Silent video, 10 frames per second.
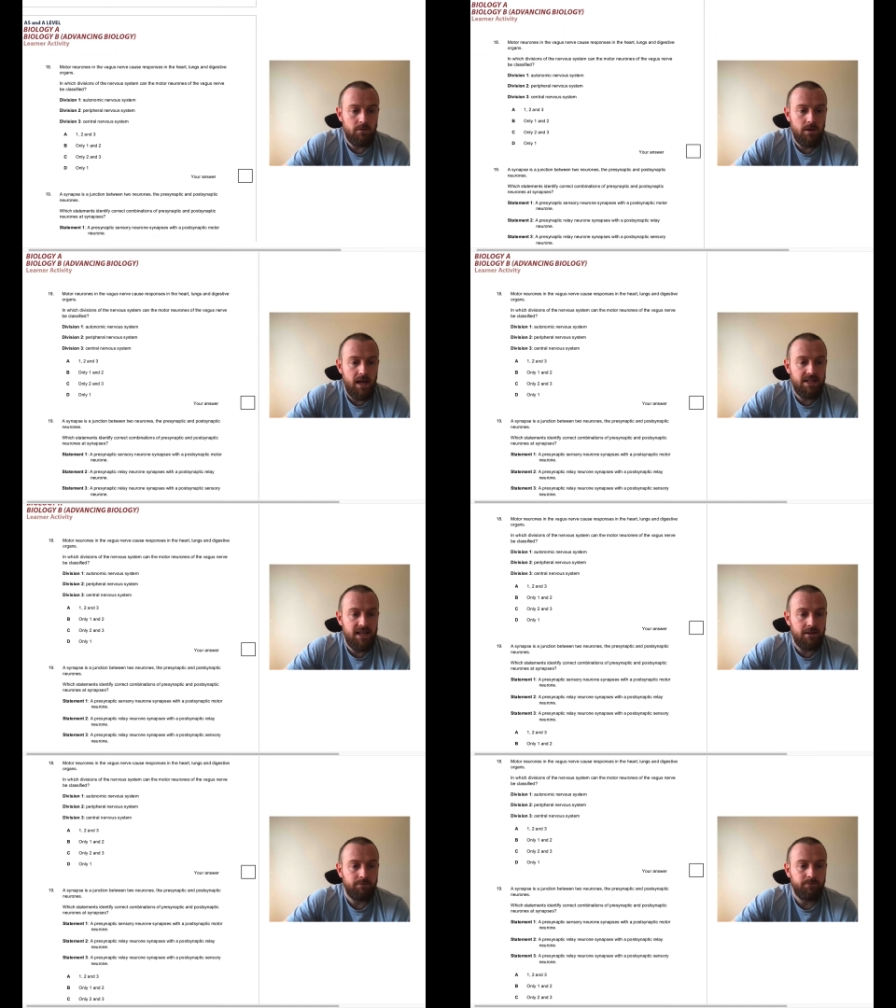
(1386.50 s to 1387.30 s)

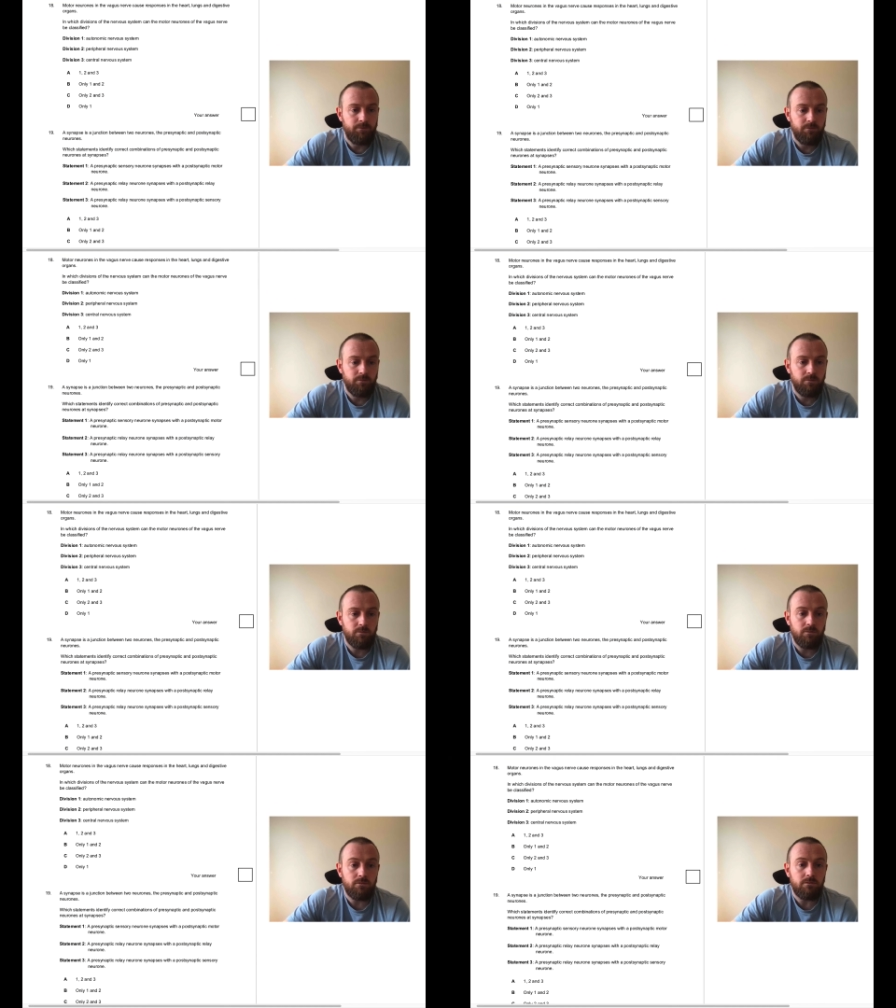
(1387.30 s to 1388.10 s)
18.
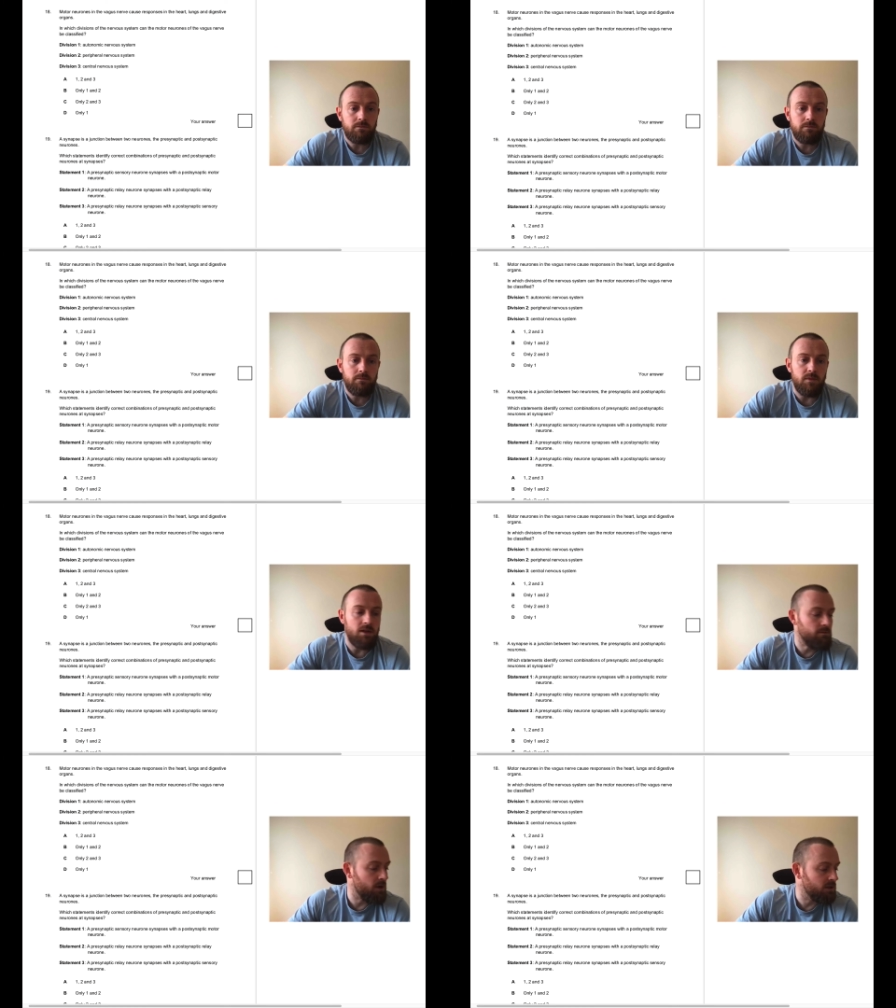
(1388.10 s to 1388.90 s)

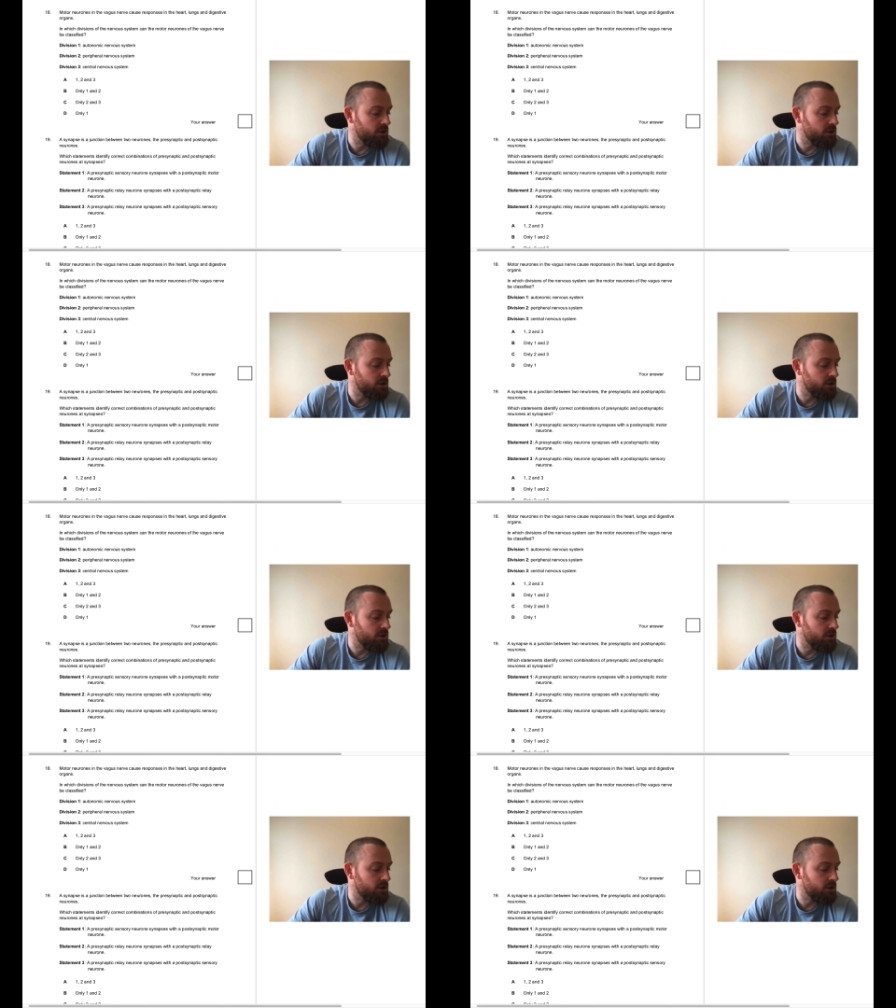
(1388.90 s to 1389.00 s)
Motor